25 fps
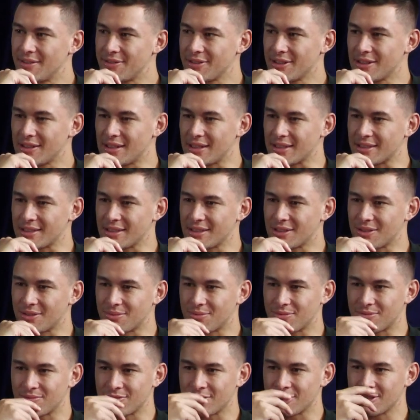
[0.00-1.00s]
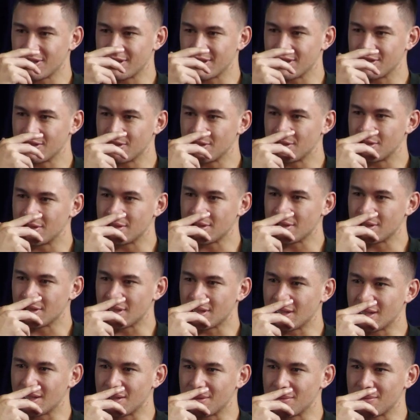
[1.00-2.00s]
Felt like they were really good.
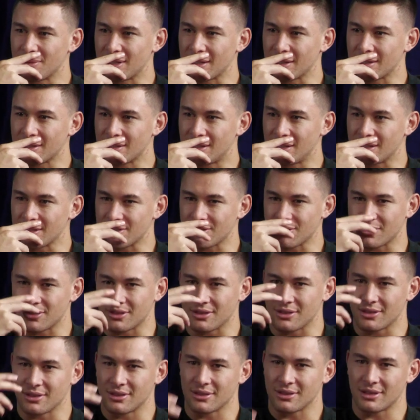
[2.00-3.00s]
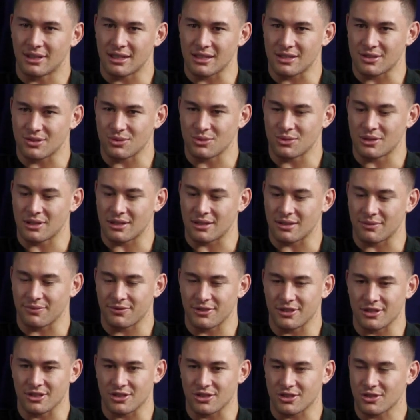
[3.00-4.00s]
Um, like I sort of I still
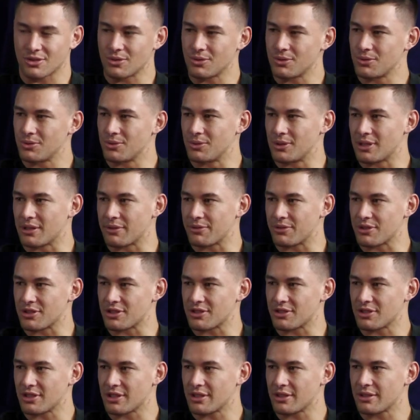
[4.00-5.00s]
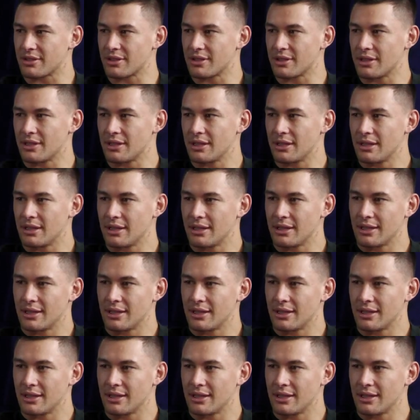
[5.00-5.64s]
hadn't finished school when I first signed,